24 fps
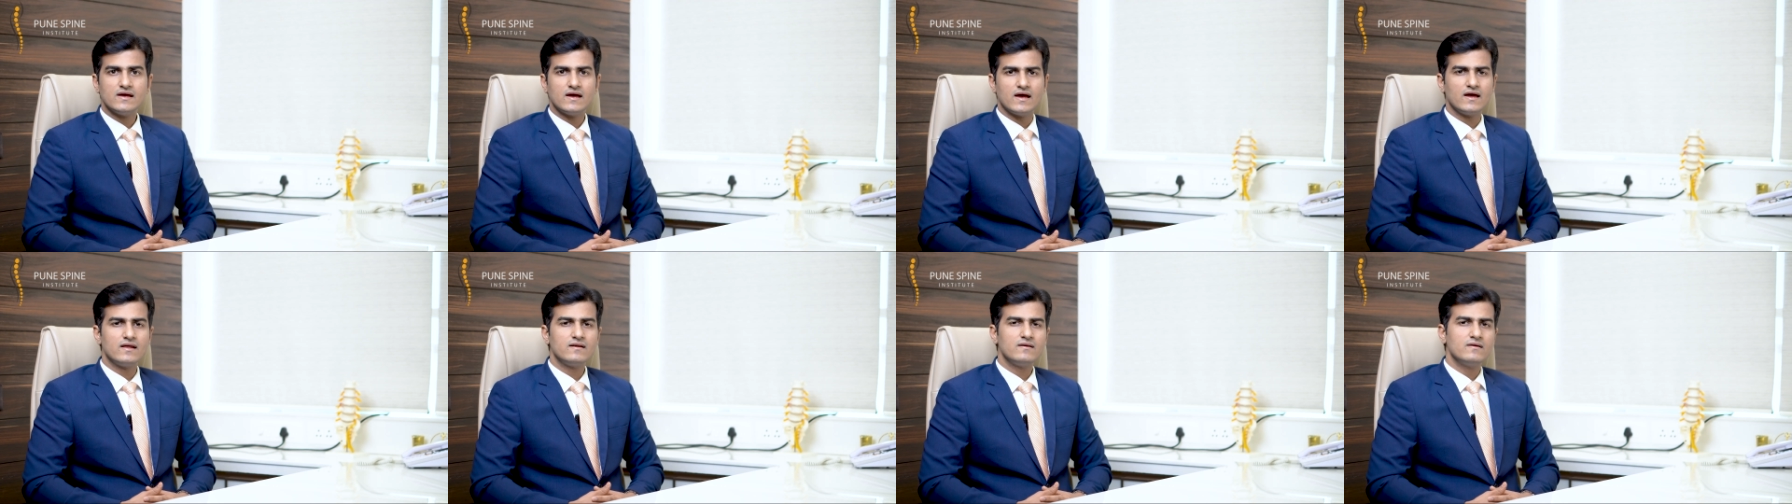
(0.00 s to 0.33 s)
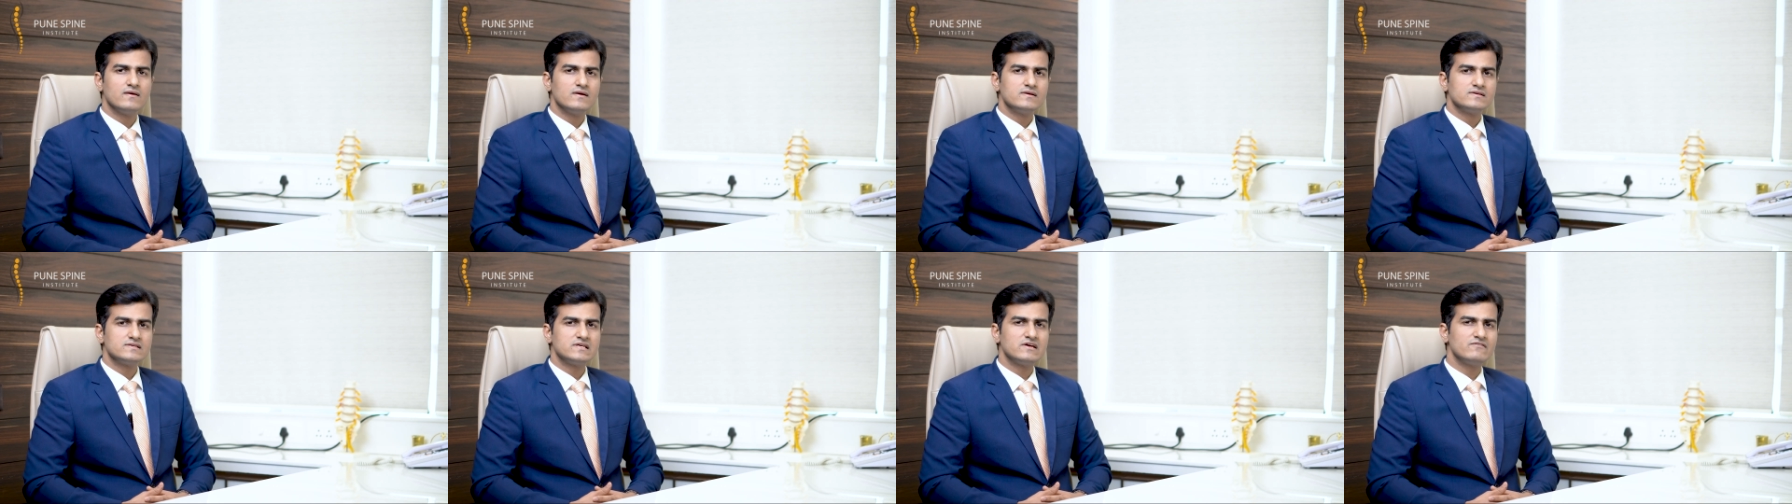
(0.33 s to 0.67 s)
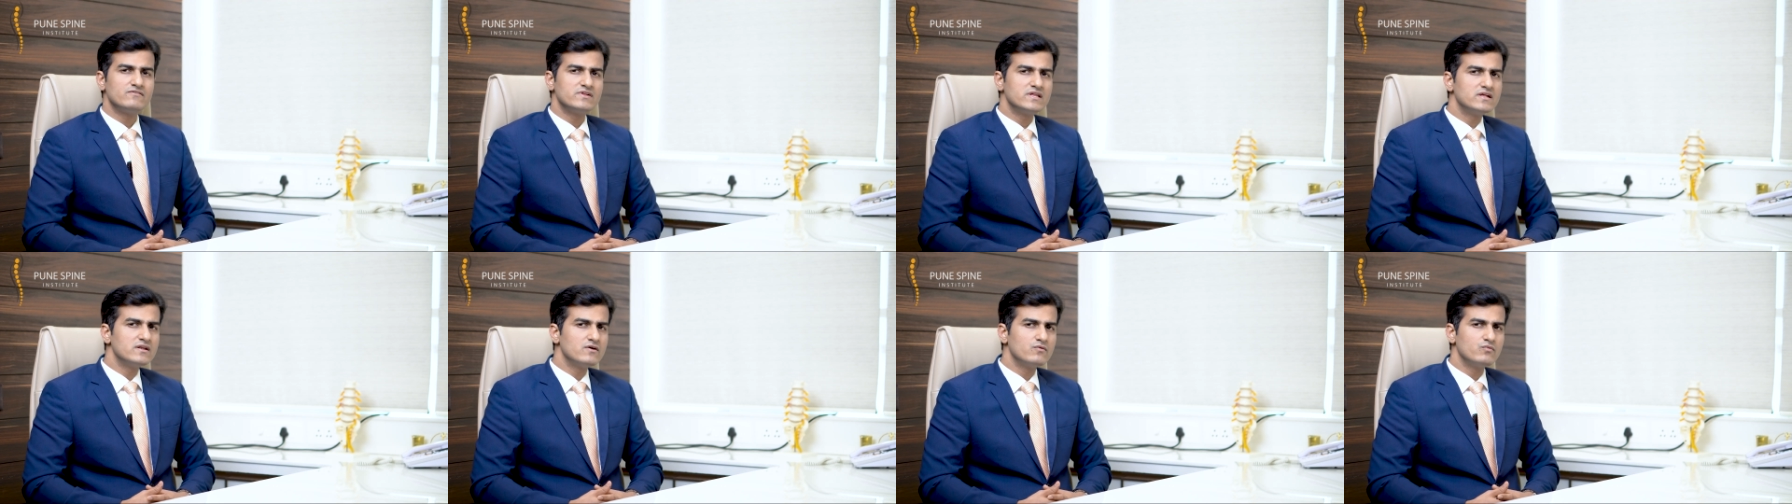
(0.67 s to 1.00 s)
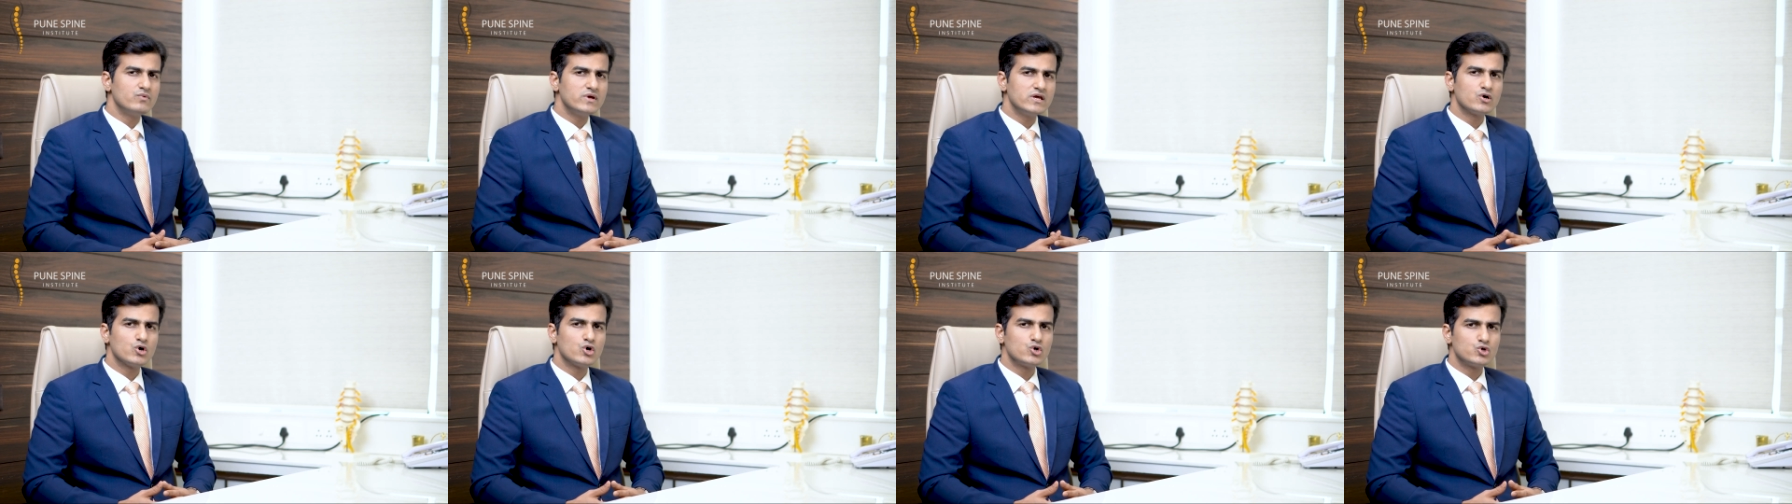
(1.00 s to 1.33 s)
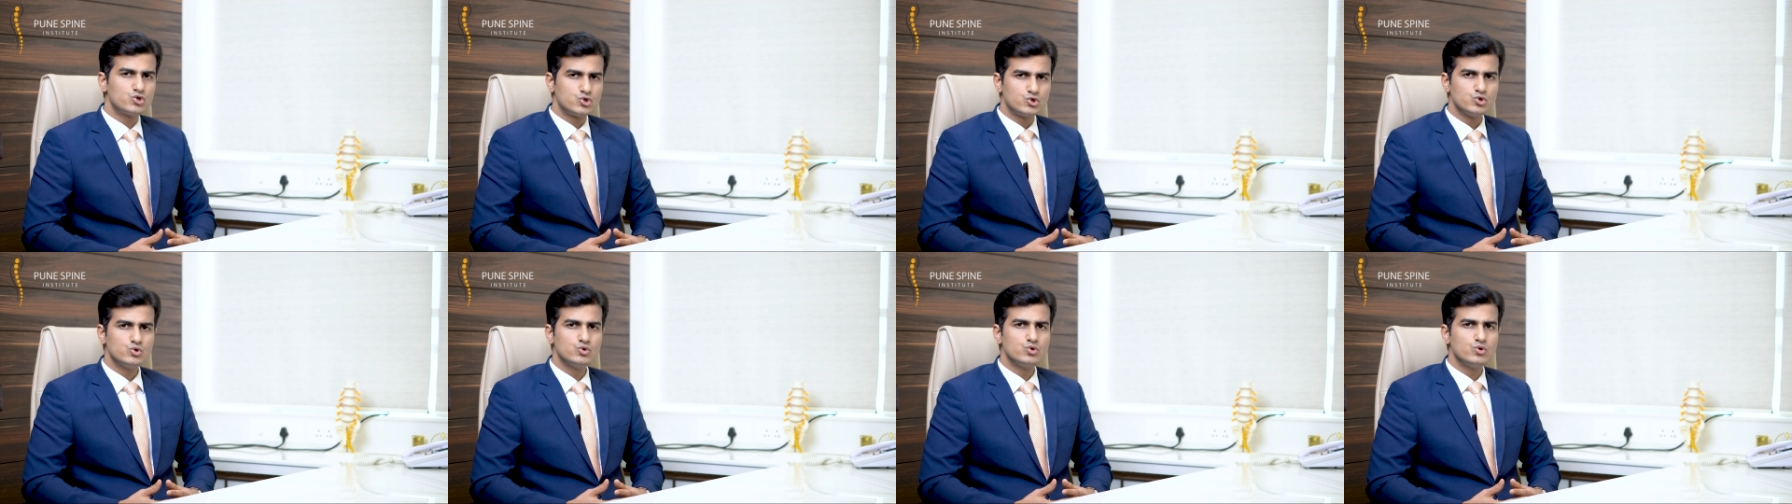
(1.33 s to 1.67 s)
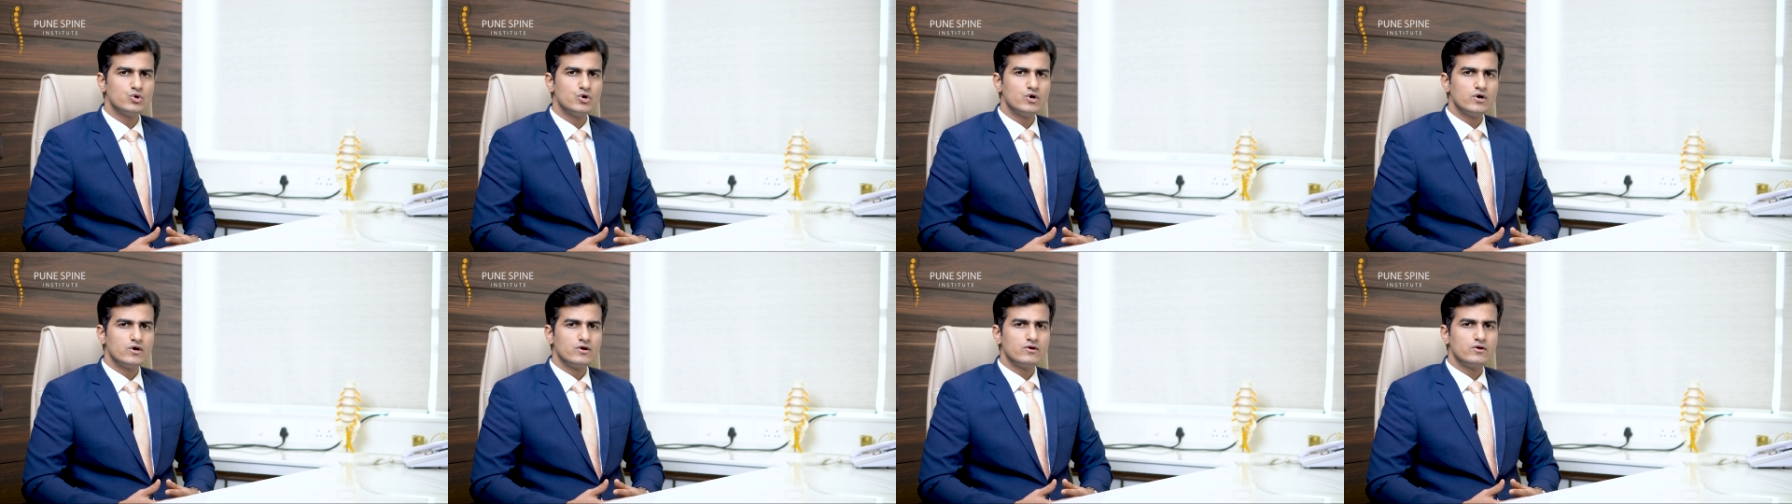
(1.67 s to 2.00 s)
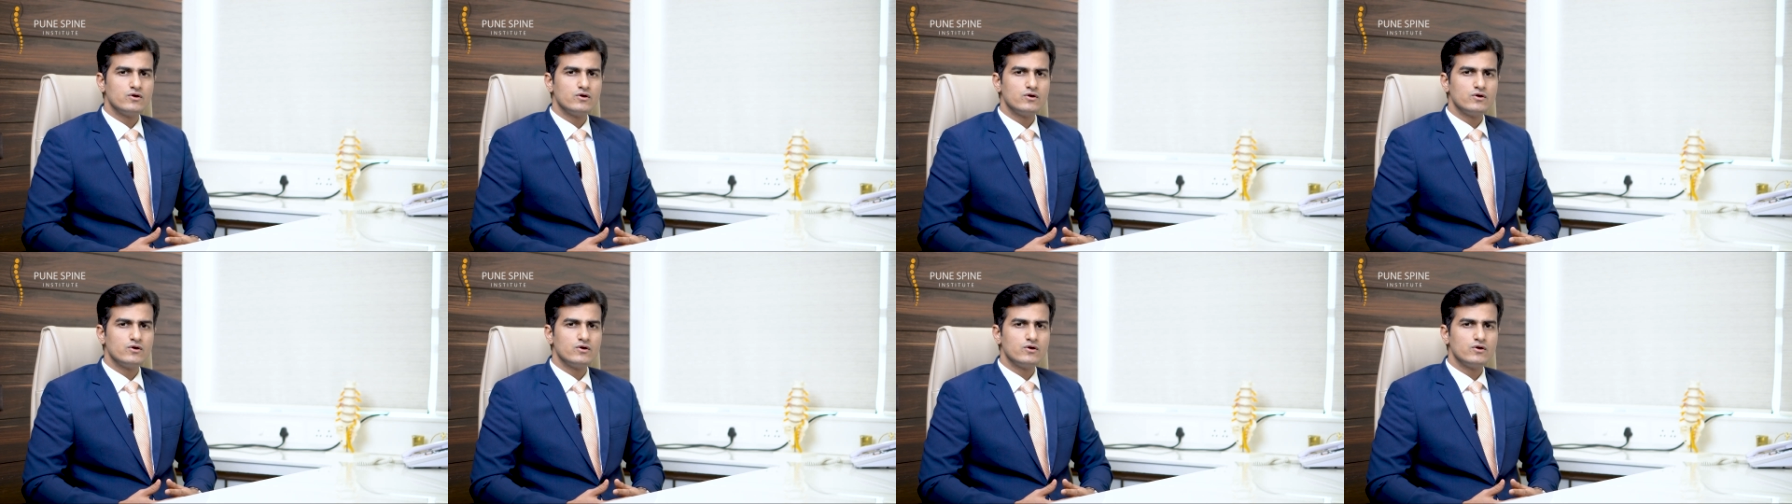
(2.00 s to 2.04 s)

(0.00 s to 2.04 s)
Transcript: And say within a week or two,